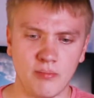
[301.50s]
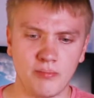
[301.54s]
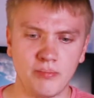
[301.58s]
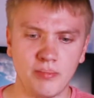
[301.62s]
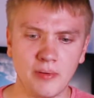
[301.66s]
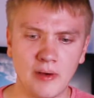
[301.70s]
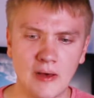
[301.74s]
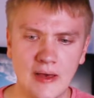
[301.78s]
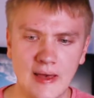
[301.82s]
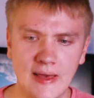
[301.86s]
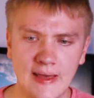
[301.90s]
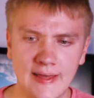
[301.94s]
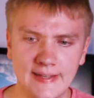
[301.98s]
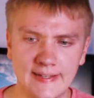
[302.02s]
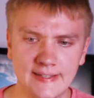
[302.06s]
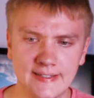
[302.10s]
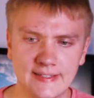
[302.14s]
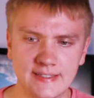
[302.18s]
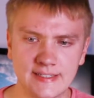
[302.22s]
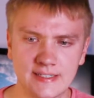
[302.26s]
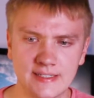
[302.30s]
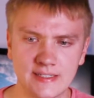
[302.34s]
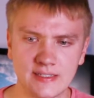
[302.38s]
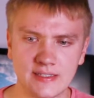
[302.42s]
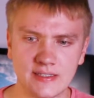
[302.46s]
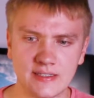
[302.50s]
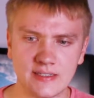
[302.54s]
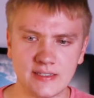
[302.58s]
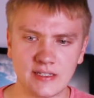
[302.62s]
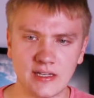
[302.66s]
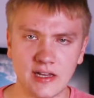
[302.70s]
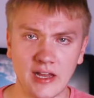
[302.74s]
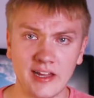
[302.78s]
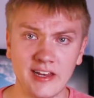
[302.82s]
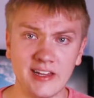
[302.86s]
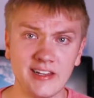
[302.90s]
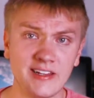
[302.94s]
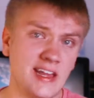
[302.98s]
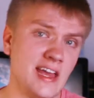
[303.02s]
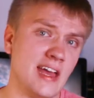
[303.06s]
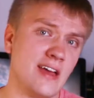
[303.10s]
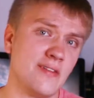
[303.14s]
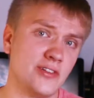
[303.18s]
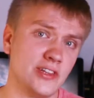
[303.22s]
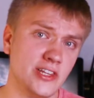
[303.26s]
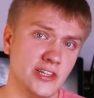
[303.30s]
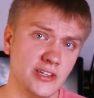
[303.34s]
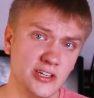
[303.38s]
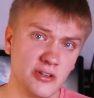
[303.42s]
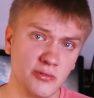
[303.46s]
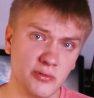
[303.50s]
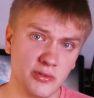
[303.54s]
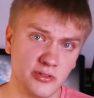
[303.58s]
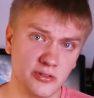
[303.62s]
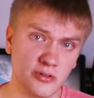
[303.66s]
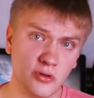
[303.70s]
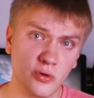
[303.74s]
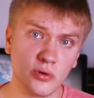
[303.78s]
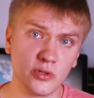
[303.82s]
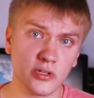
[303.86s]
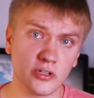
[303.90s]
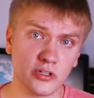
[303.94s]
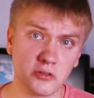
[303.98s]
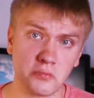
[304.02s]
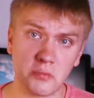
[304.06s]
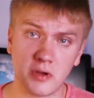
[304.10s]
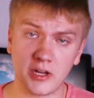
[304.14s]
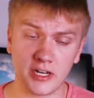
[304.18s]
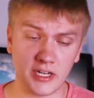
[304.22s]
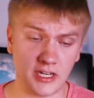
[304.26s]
but I didn't have a liquid cooler. I